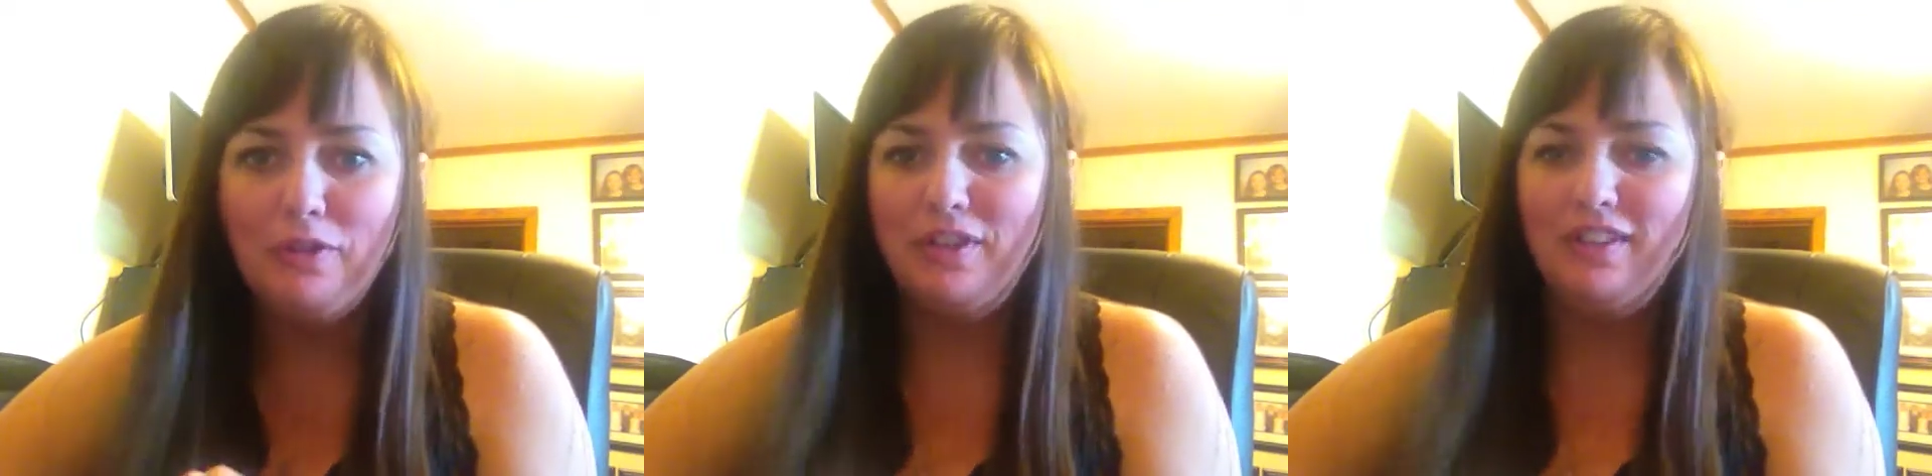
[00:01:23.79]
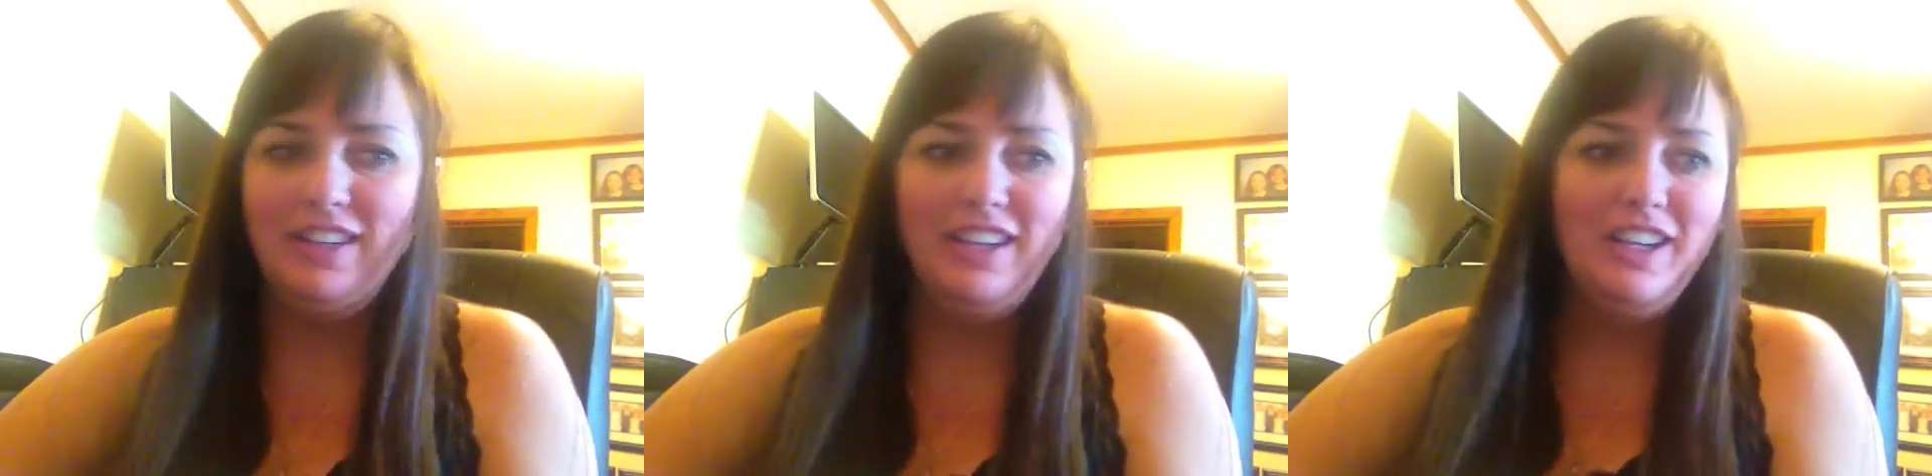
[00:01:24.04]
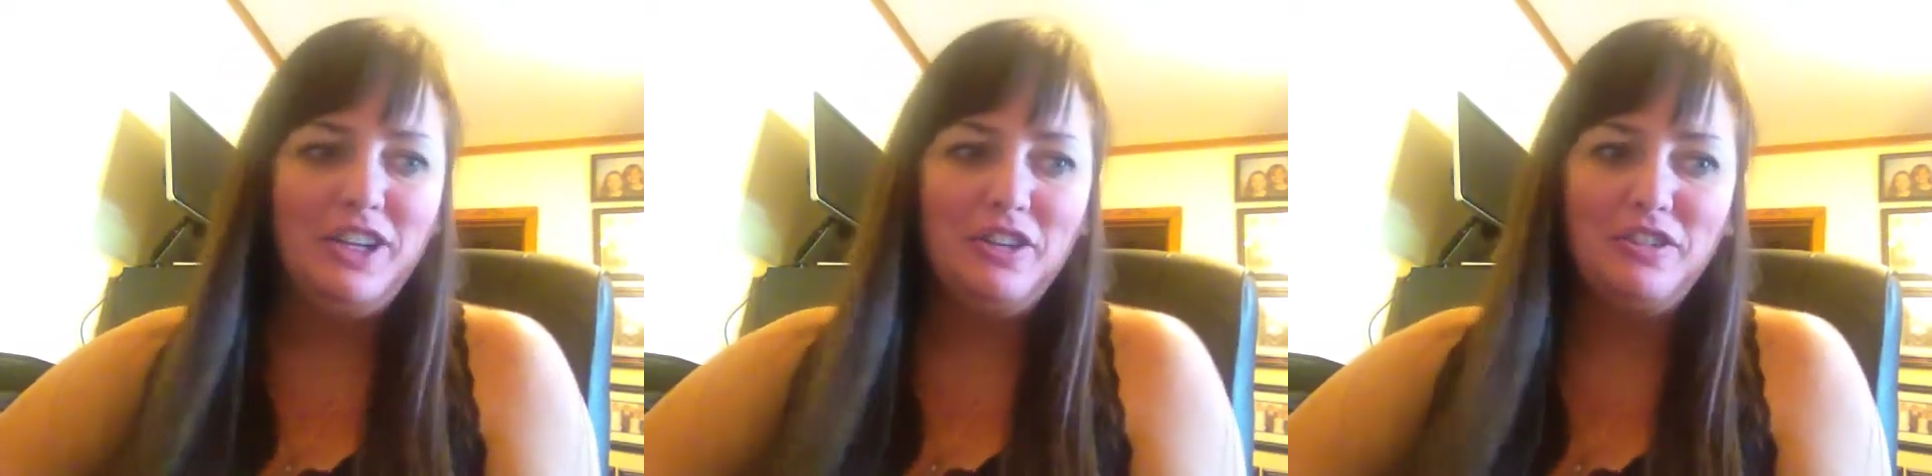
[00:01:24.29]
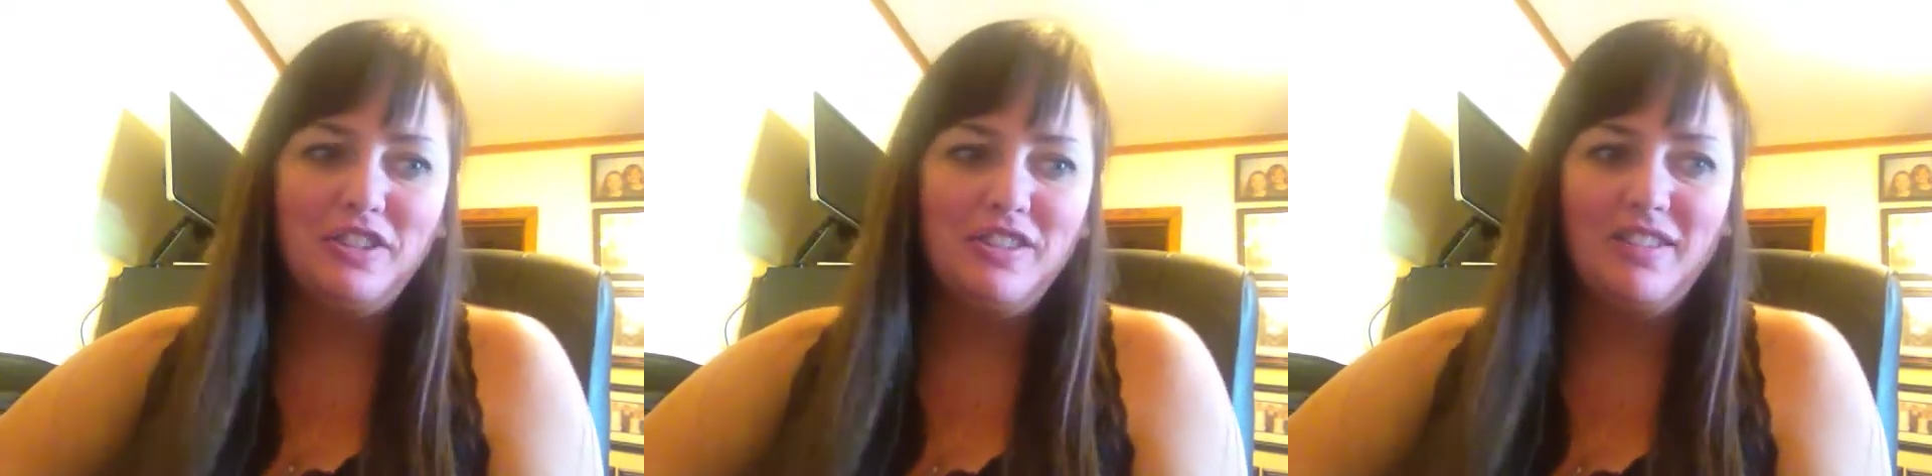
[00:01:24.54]
and
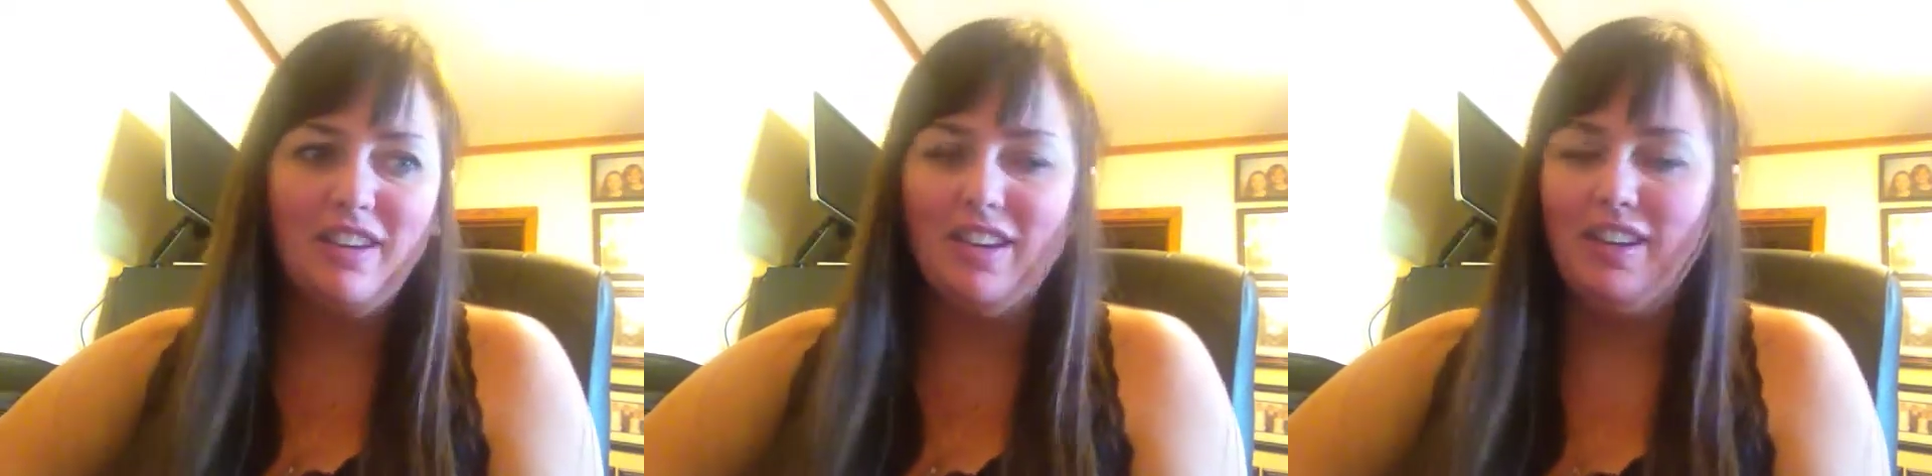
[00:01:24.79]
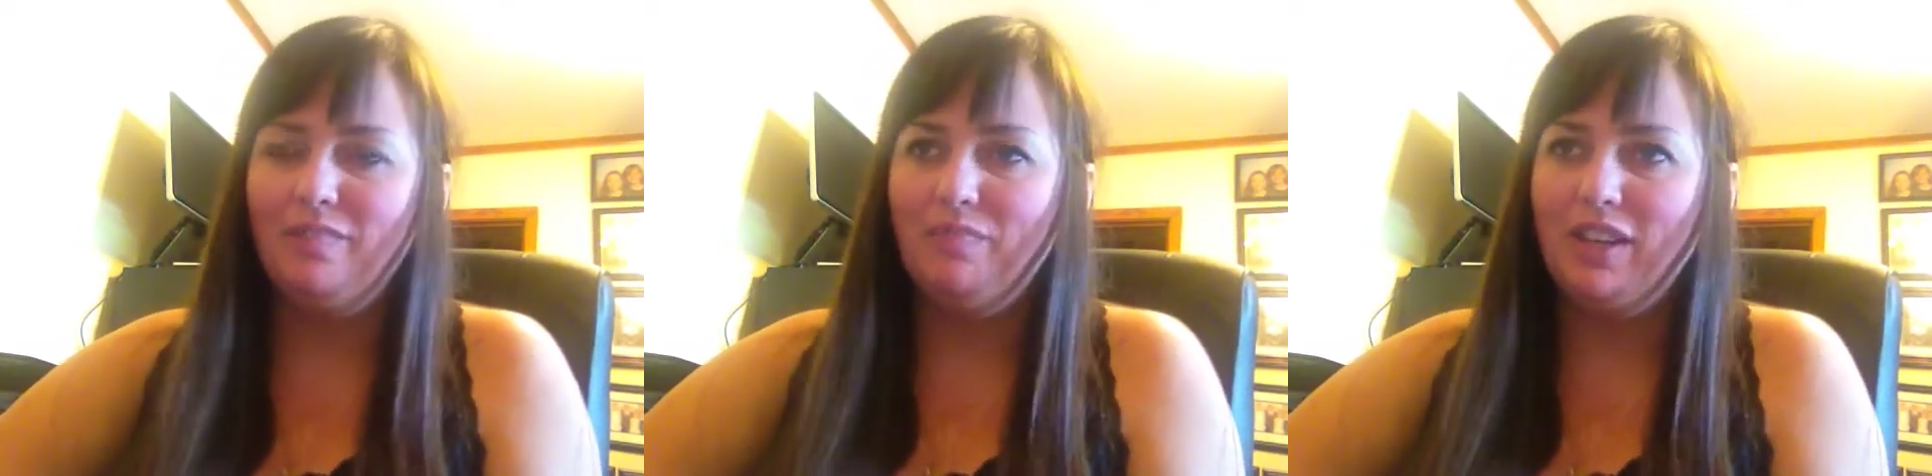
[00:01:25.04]
you're just like,